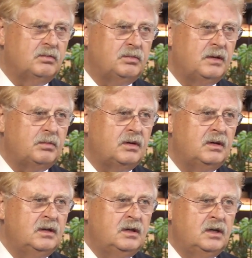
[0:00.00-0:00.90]
people
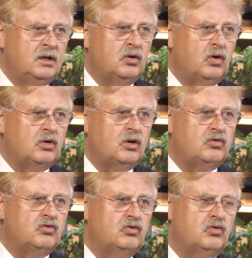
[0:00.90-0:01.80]
in order
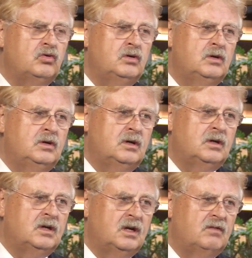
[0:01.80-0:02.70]
to
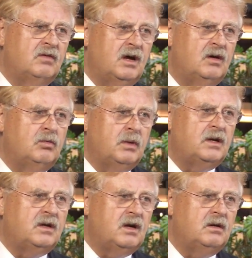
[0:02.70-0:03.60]
deliver
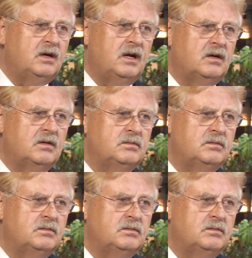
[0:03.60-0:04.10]
humanitarian aid.